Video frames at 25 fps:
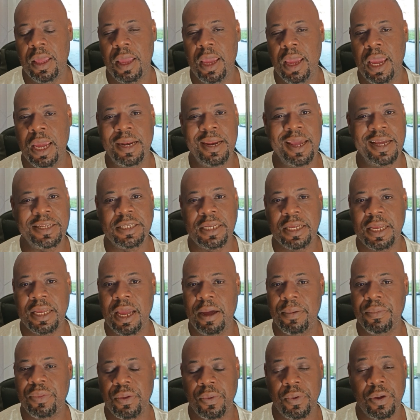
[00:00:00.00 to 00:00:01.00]
It doesn't
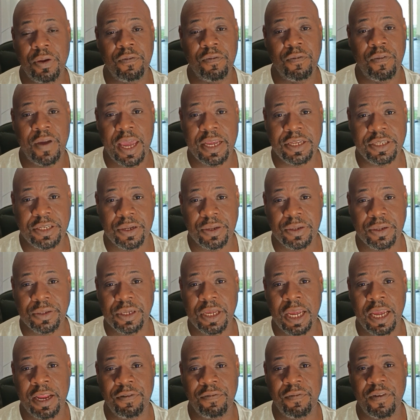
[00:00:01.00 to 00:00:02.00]
come through investors.
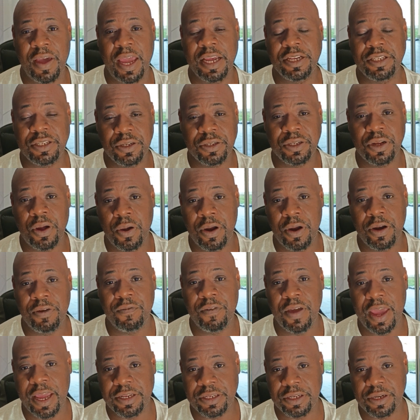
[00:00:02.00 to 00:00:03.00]
Investors are
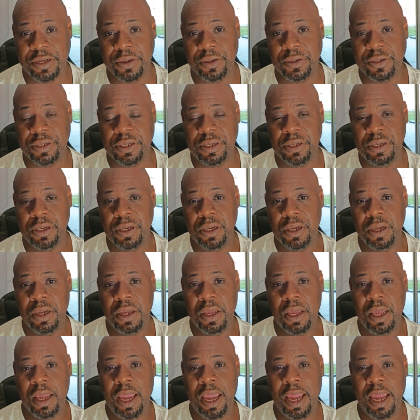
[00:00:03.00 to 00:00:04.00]
investors.
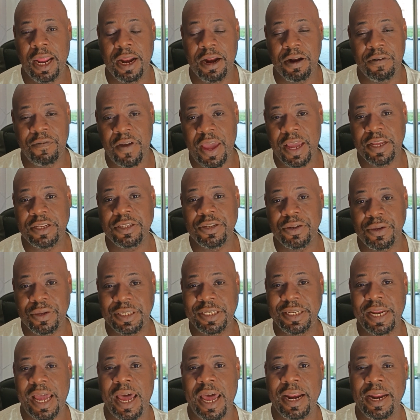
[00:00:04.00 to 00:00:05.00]
An investor
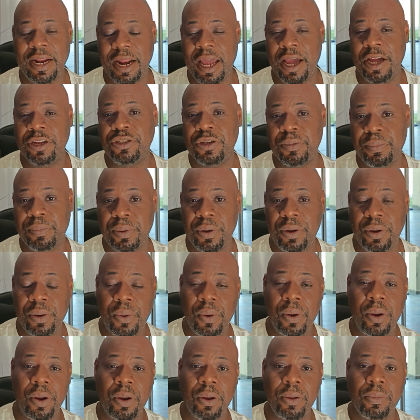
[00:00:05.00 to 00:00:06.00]
is not an
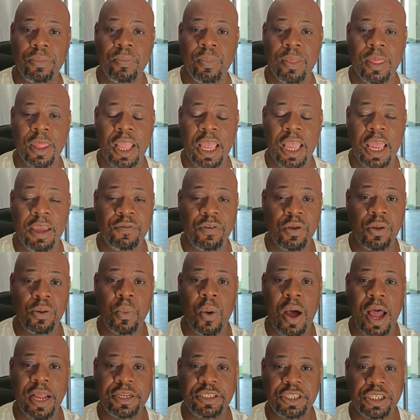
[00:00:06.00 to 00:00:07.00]
entrepreneur. If you
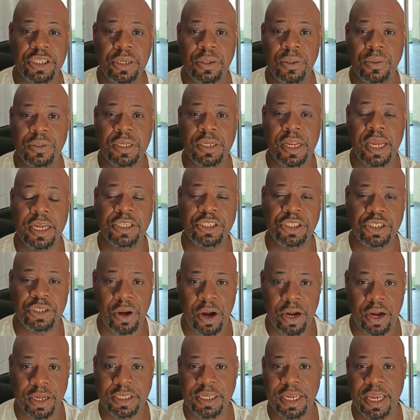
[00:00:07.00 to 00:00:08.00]
watch shows like
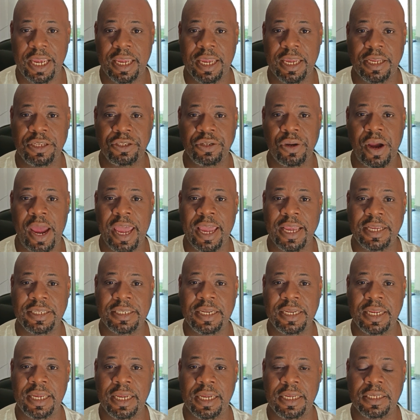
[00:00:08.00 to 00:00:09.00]
Shark Tank and Dragon's
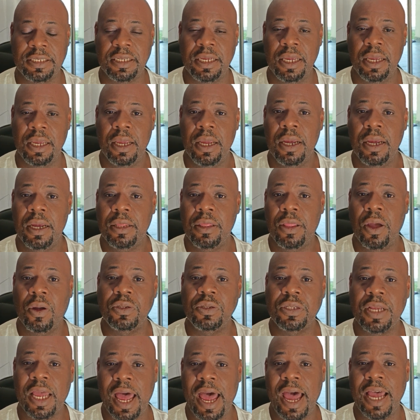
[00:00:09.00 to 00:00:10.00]
Dens,
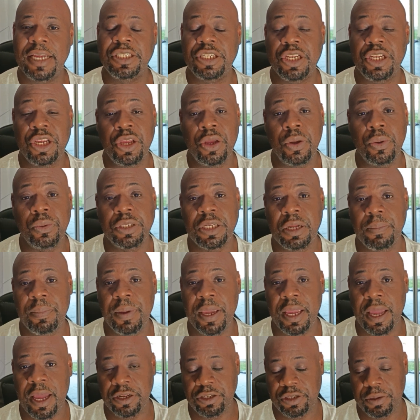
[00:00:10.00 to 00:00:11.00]
those guys used to
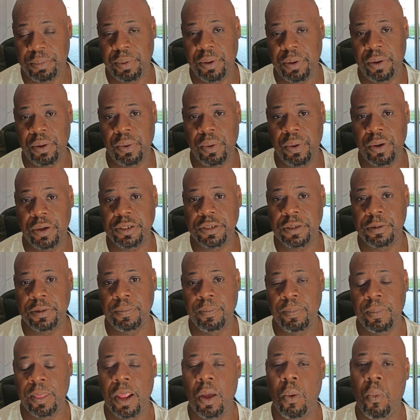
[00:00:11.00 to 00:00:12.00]
be entrepreneurs.
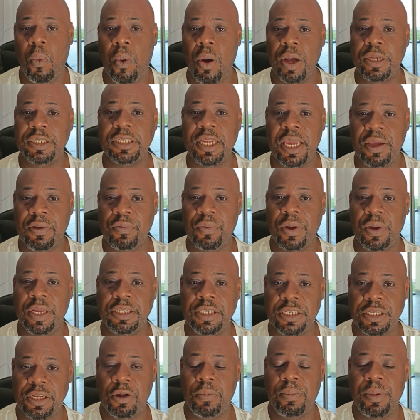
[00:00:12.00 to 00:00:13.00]
Once they
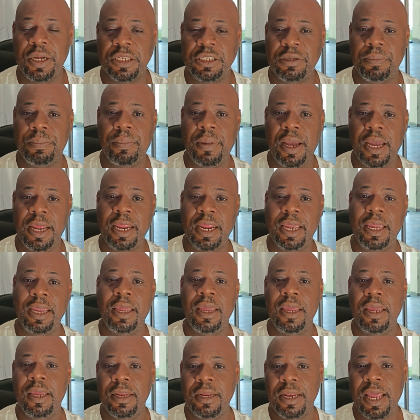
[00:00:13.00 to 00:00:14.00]
reached so much money,
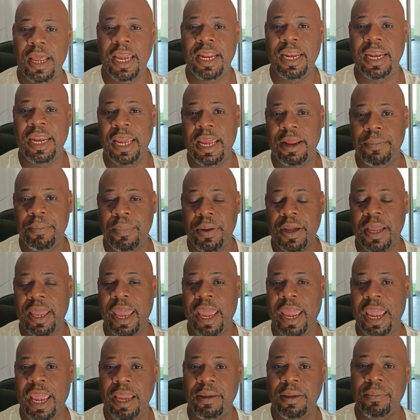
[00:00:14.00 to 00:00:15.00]
they then
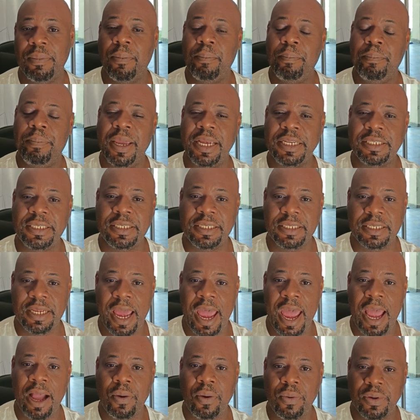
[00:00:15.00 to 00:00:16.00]
became business
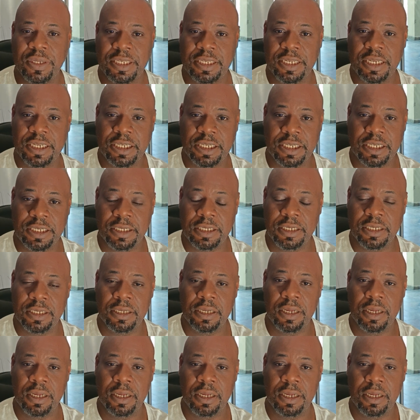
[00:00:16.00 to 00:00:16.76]
acquisition